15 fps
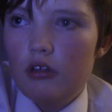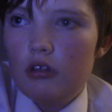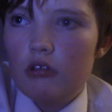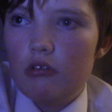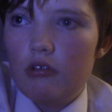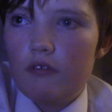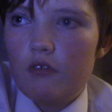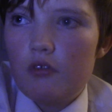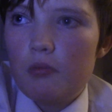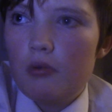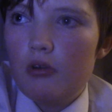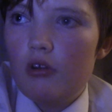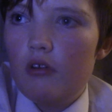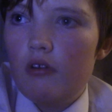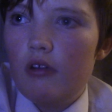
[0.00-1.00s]
to
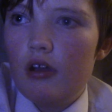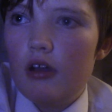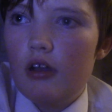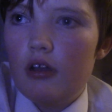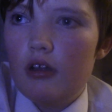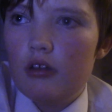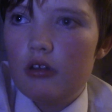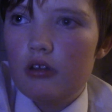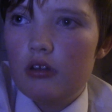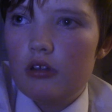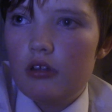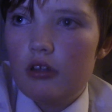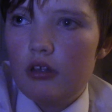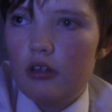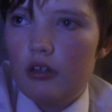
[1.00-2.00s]
Liverpool
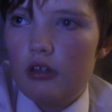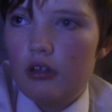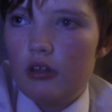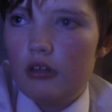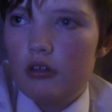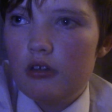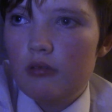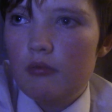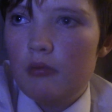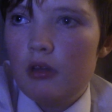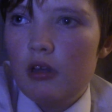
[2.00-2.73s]
and Hastings